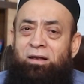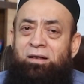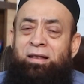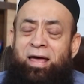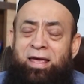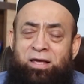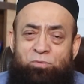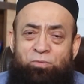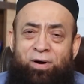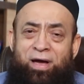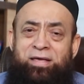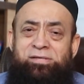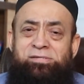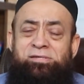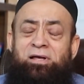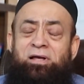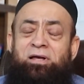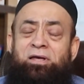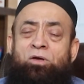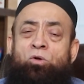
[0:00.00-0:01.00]
Likewise,
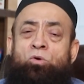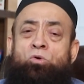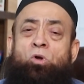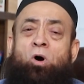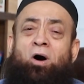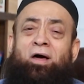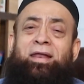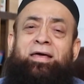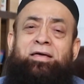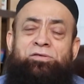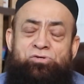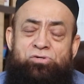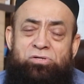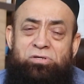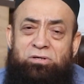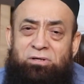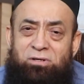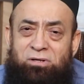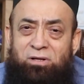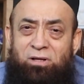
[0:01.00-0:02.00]
your knowledge,
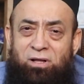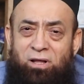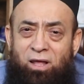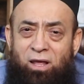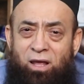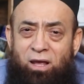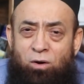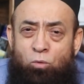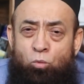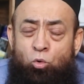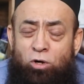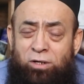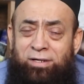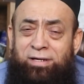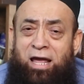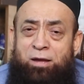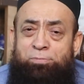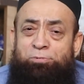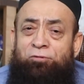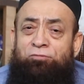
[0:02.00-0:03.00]
what
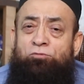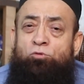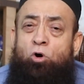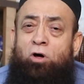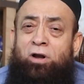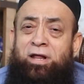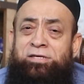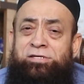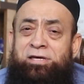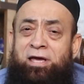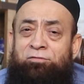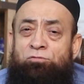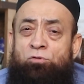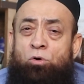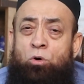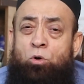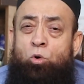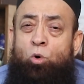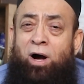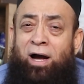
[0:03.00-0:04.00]
type of knowledge have you
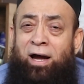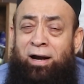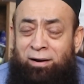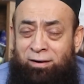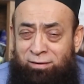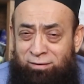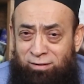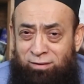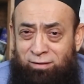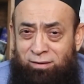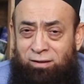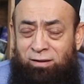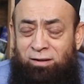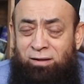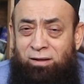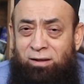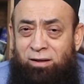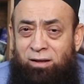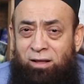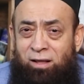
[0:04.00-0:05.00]
acquired
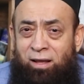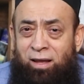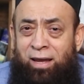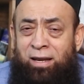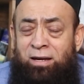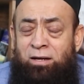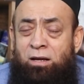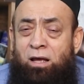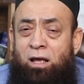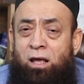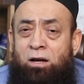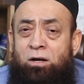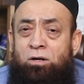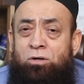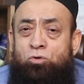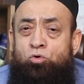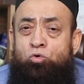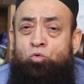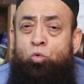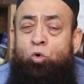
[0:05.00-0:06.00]
and
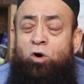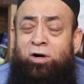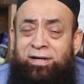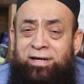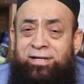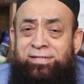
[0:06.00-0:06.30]
to what